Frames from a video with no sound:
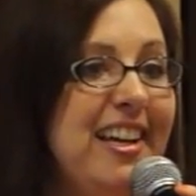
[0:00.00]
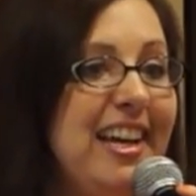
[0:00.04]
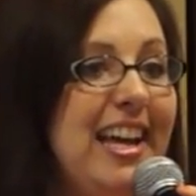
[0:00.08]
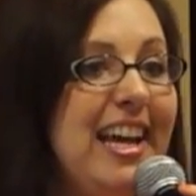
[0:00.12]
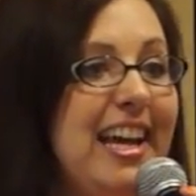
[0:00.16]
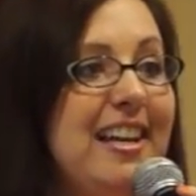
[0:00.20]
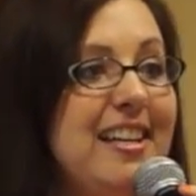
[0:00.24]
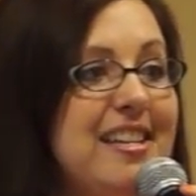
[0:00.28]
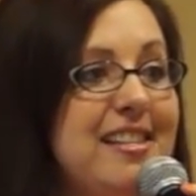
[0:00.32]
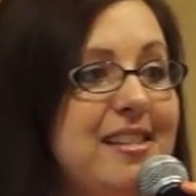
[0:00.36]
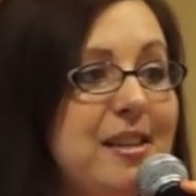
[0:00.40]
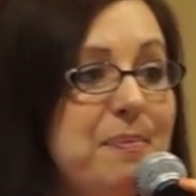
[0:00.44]

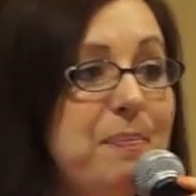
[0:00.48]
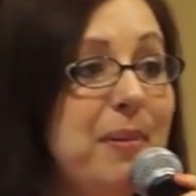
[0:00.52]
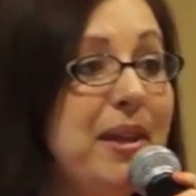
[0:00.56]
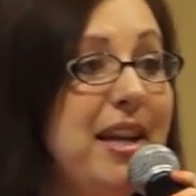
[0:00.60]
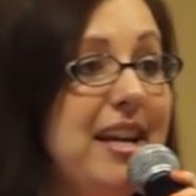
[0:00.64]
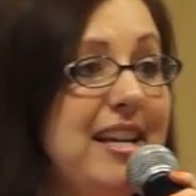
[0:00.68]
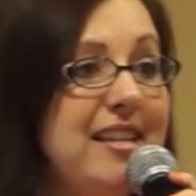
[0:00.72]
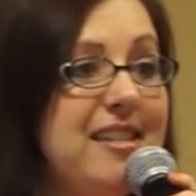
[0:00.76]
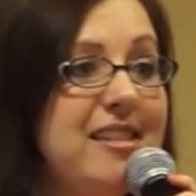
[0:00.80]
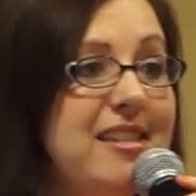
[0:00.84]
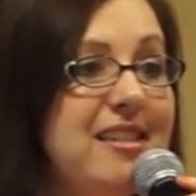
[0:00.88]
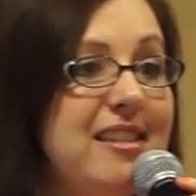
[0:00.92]
It is a
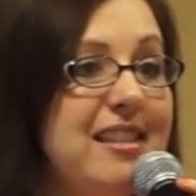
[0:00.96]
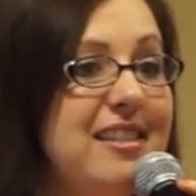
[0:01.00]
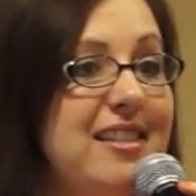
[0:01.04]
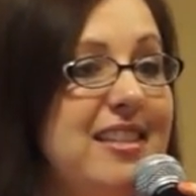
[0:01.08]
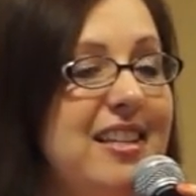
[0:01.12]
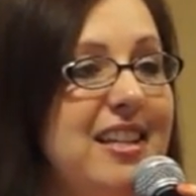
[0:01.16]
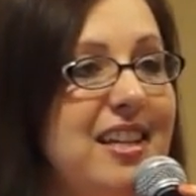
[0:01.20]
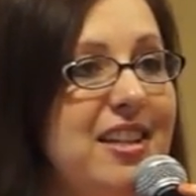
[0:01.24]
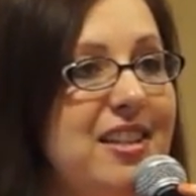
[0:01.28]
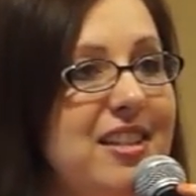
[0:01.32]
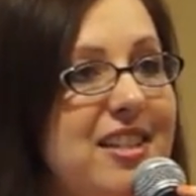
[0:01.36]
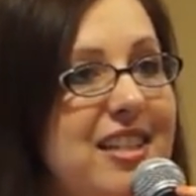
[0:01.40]
place
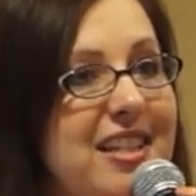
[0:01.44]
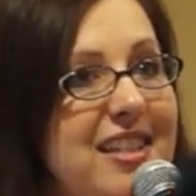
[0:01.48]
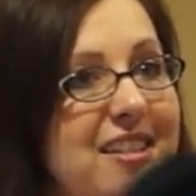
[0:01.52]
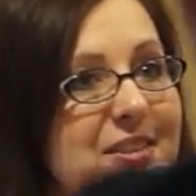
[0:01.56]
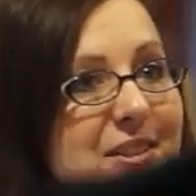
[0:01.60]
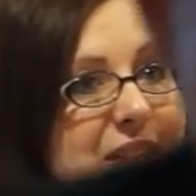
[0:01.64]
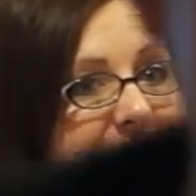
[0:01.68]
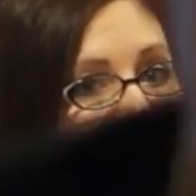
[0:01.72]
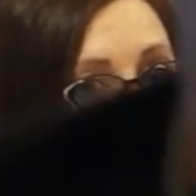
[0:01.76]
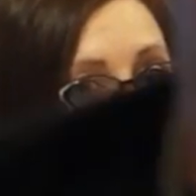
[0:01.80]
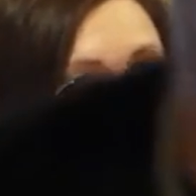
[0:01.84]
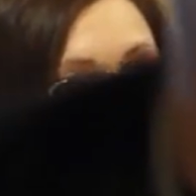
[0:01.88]

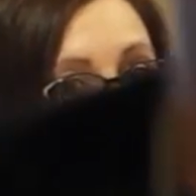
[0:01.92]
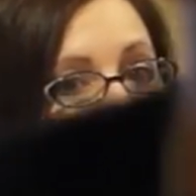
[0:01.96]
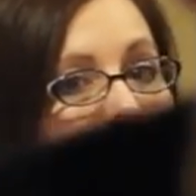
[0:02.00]
to get